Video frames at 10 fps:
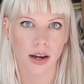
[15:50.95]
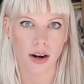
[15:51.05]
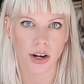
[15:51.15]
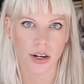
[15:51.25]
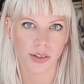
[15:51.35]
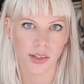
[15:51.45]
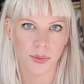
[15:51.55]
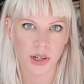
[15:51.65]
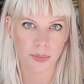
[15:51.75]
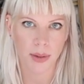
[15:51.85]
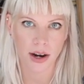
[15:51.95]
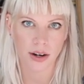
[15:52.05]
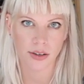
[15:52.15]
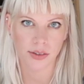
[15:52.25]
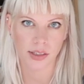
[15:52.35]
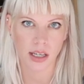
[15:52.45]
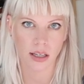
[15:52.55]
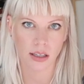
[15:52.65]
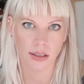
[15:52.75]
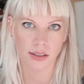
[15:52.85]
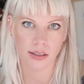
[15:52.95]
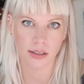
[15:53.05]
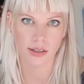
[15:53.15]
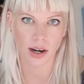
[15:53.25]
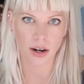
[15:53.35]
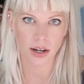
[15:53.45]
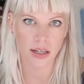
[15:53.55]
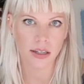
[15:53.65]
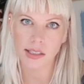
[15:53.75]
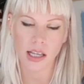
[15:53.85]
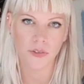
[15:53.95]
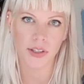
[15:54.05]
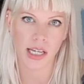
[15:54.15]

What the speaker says: darker subject matters is dark in itself.